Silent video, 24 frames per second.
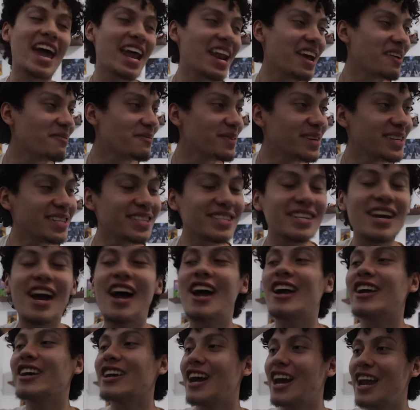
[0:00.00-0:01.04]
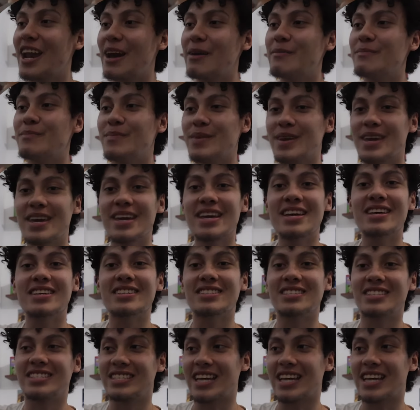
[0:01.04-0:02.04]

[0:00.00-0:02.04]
enemies are gonna be